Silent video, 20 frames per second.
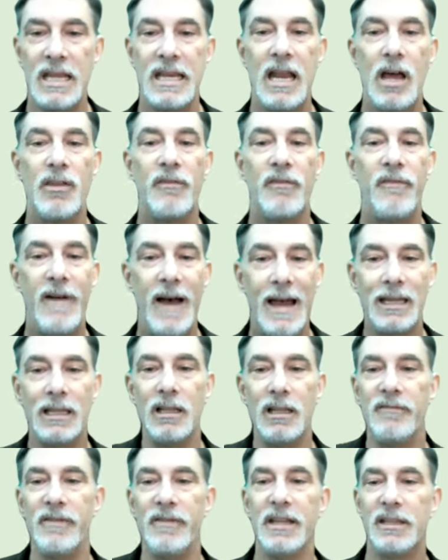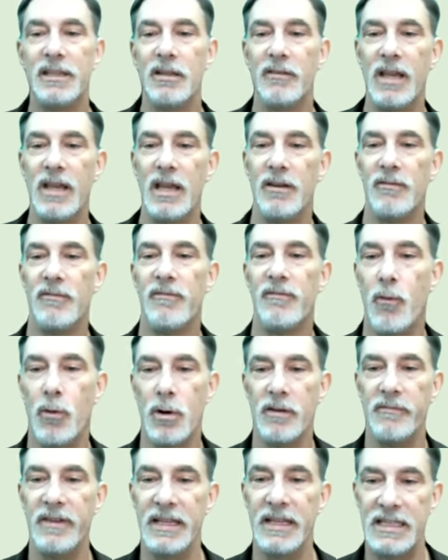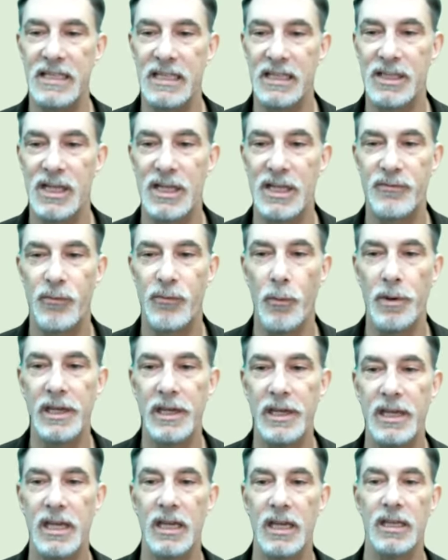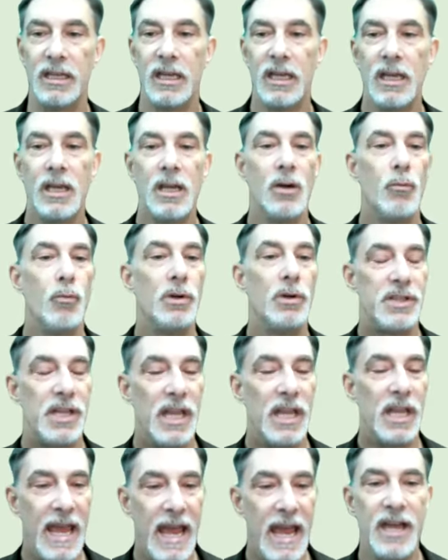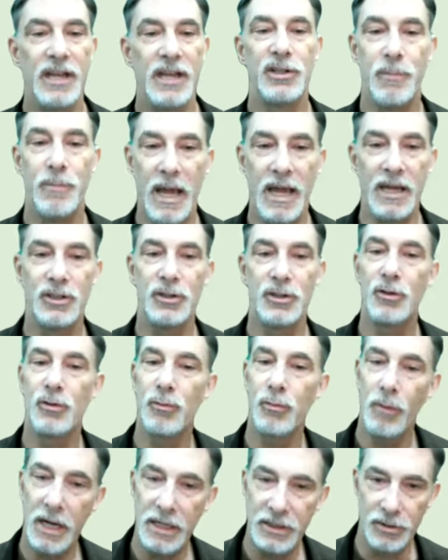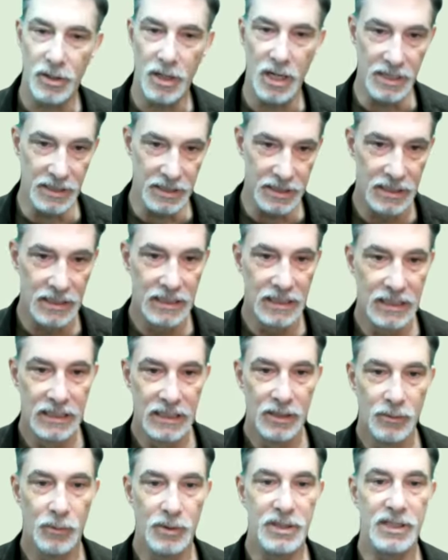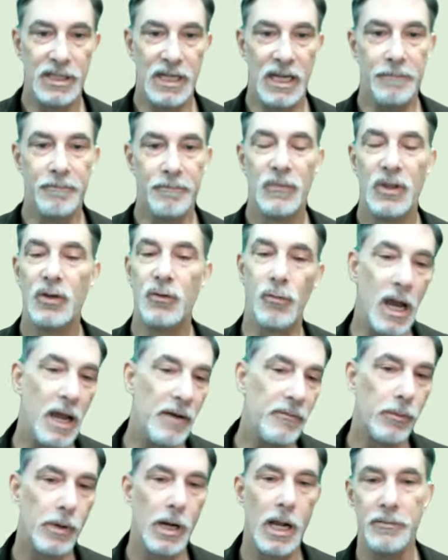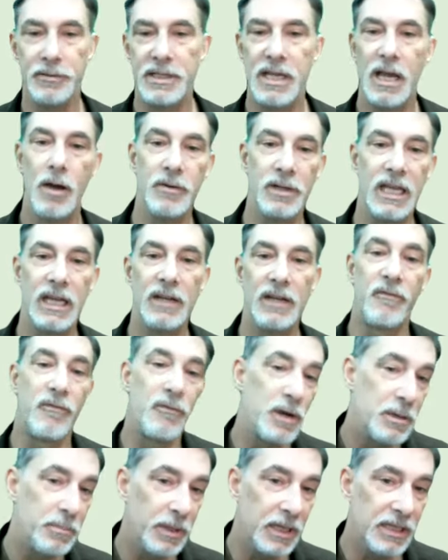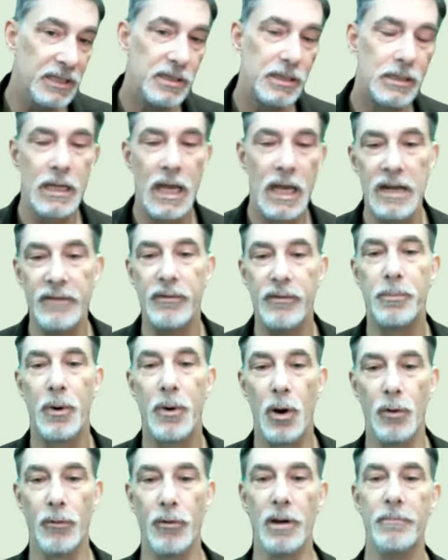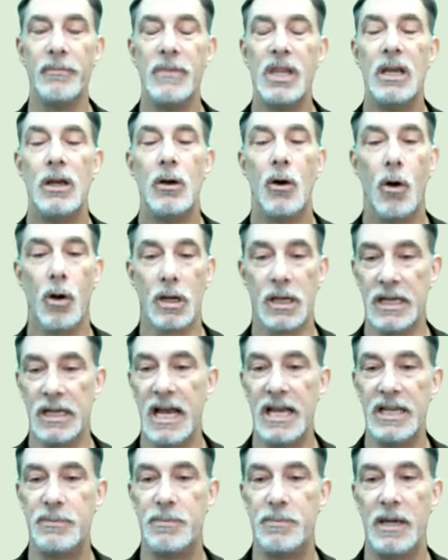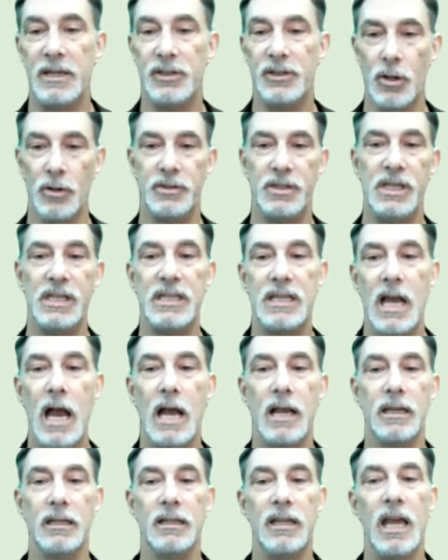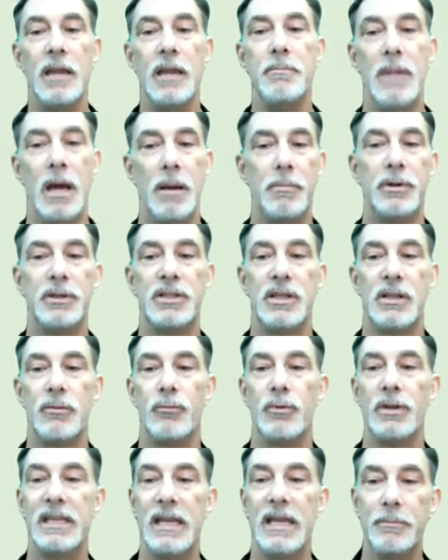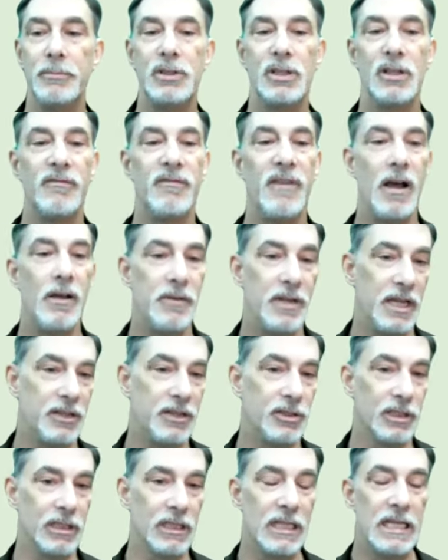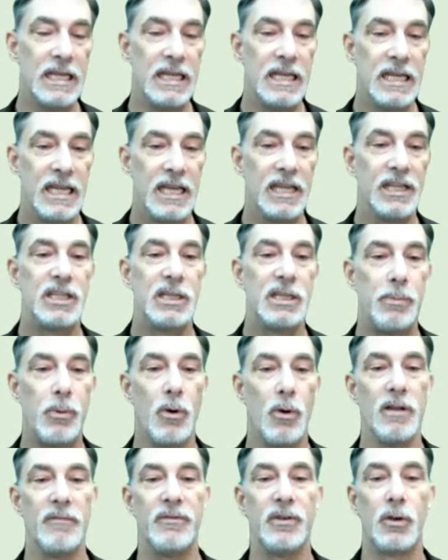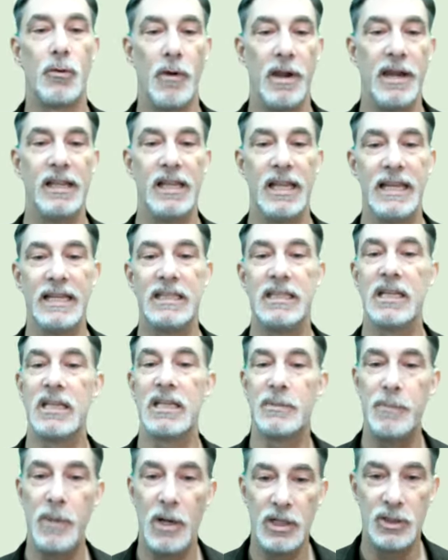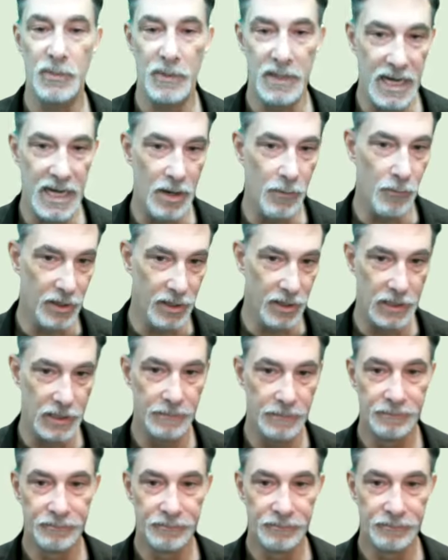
Now, the final event of that four event successful weekend was the Hash Bash Treasure Hunt, which is a drive around town and get freebies kind of a program organized by Josie Scoggin and members of the Redemption Foundation in support of the Great Lakes Expungement Network.